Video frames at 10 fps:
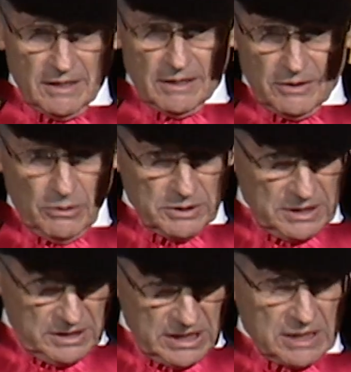Those are
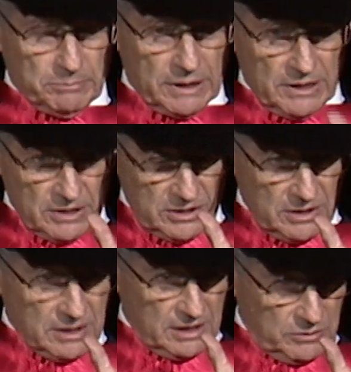disciplines
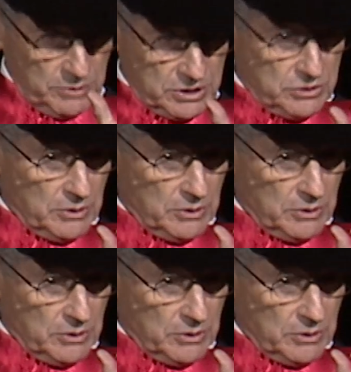in which you